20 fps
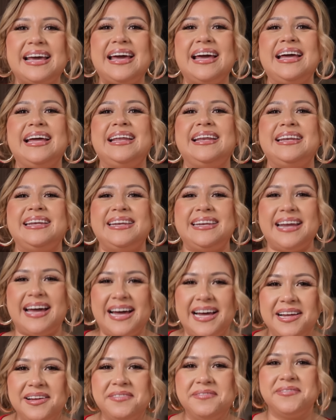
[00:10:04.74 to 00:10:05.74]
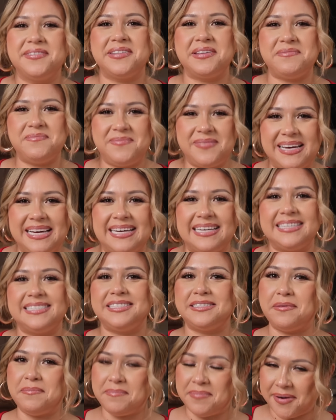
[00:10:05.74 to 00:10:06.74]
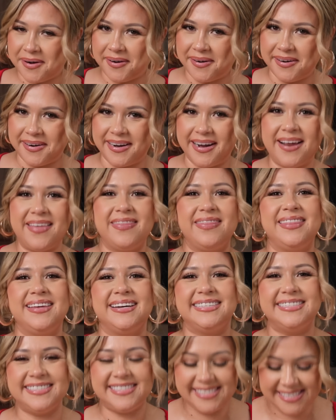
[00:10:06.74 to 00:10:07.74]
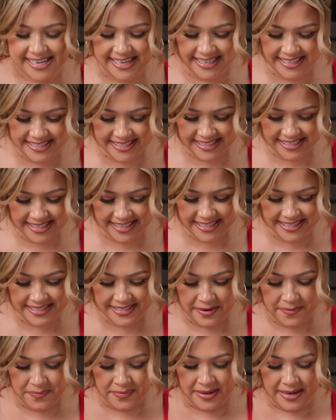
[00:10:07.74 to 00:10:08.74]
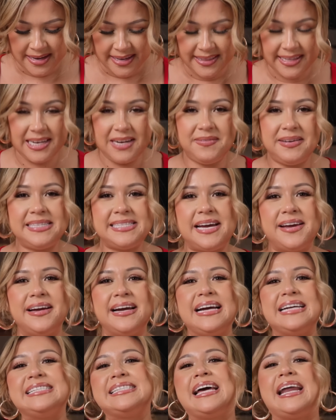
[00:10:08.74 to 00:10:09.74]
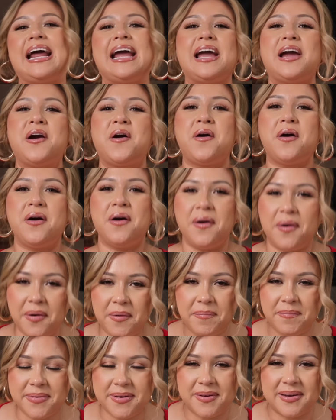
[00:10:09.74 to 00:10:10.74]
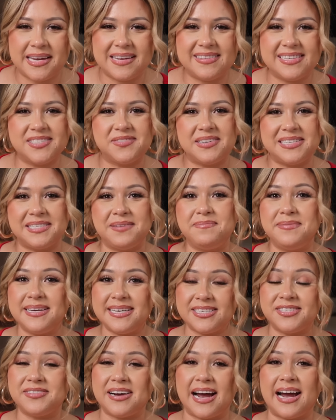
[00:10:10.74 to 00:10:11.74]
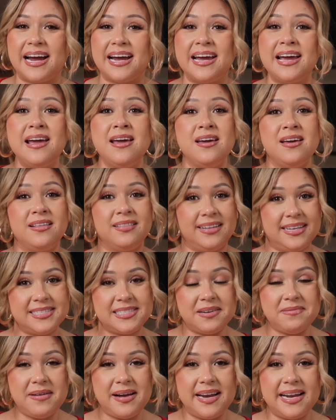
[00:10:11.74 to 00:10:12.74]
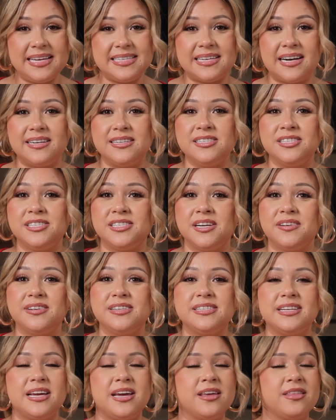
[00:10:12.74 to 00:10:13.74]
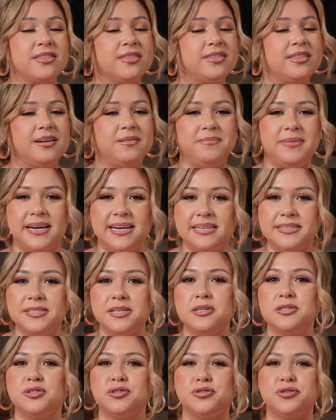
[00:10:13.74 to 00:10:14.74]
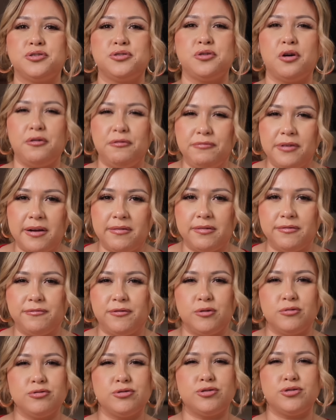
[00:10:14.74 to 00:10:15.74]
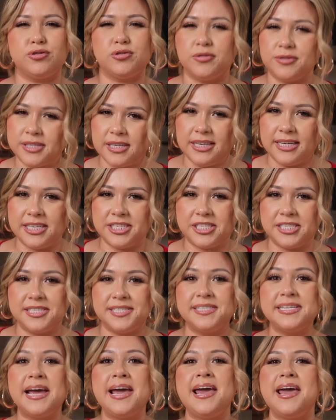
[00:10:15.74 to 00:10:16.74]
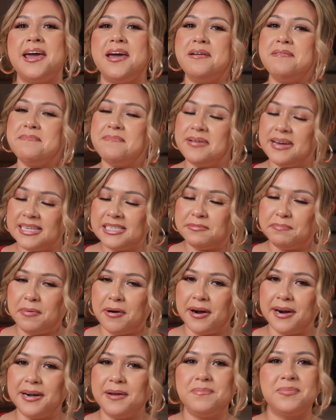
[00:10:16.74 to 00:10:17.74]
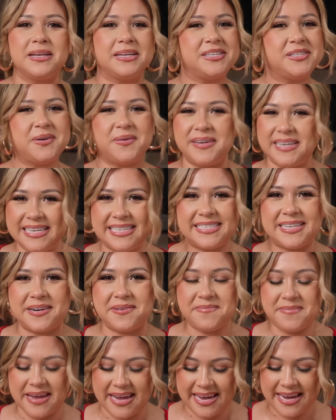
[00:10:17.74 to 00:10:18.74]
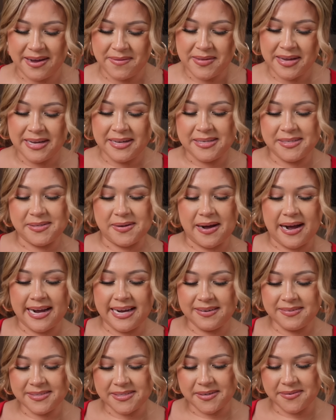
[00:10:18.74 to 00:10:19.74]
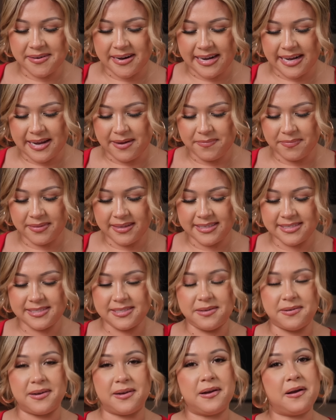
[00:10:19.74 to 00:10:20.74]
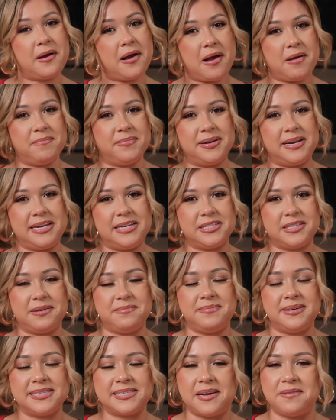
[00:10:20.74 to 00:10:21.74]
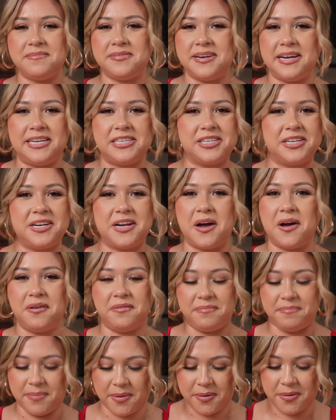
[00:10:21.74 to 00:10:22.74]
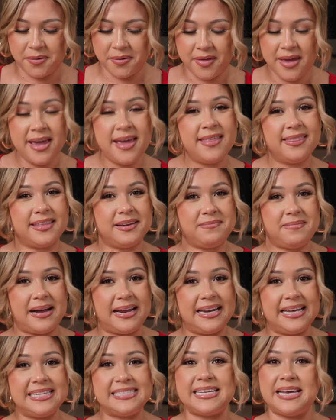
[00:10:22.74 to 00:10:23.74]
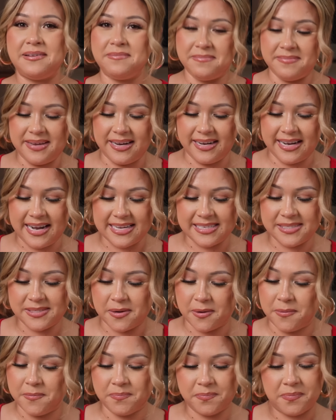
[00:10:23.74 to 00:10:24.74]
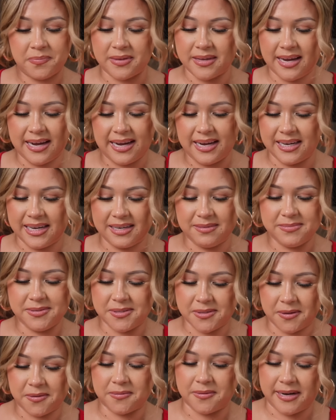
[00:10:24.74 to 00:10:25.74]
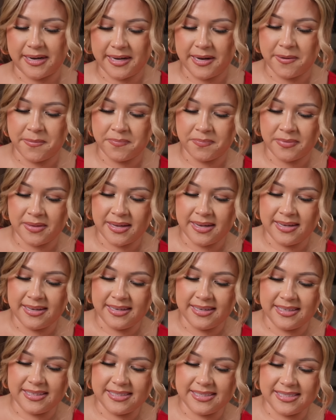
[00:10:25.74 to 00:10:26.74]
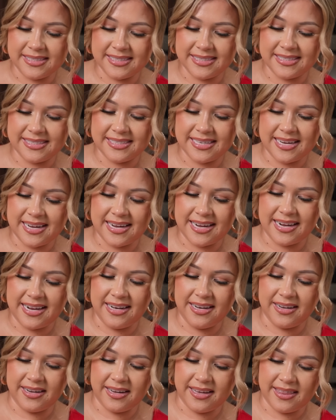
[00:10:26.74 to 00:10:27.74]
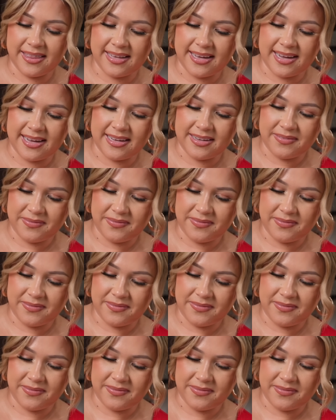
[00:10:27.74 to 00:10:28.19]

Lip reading: and now for the best part, the taste test. Now let me tell you guys that I hope you give this recipe a try. These tamales are seriously the best, so flavorful, so delicious, and best part, so easy to make. So I am so ready. This is the best combination of both tamales and birria. So I am so ready. Just look at that.